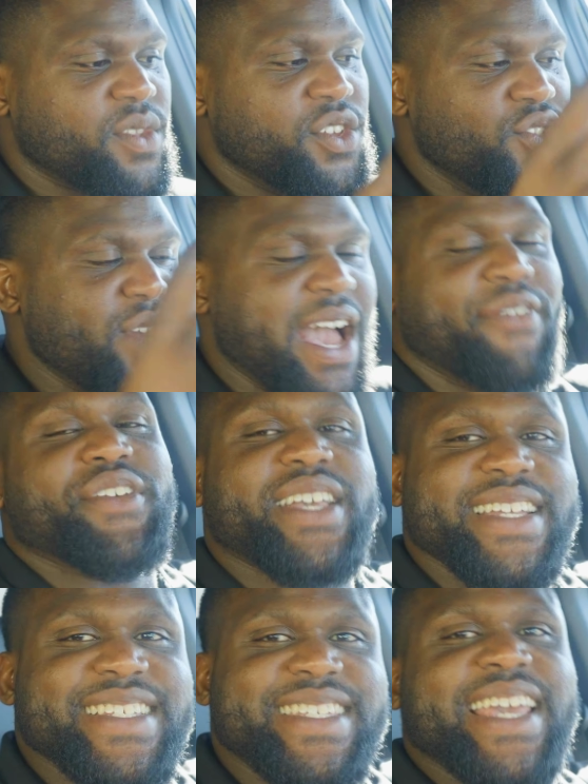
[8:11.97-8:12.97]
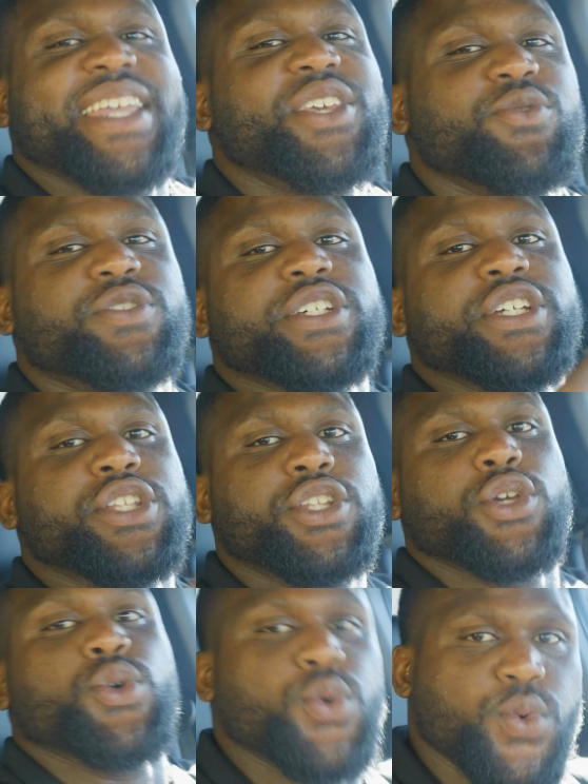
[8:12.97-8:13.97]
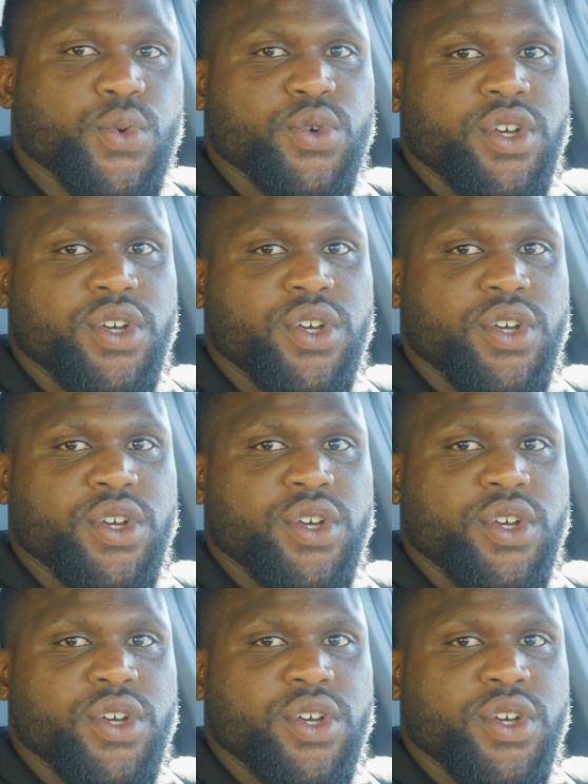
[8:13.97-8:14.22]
you have to continue to do.